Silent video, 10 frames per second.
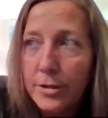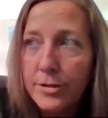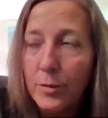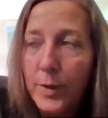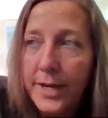
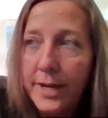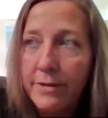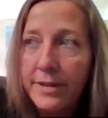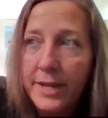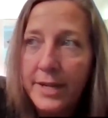so when
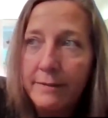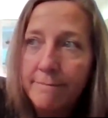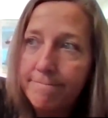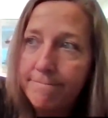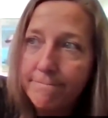
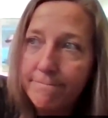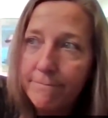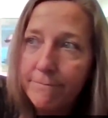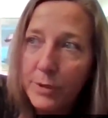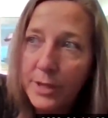everything,
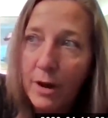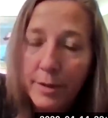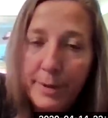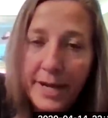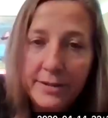when all
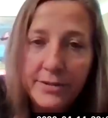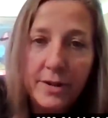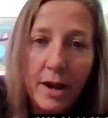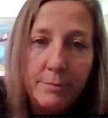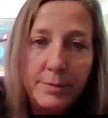the pain
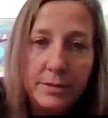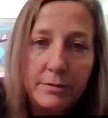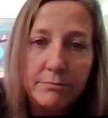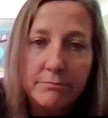stopped,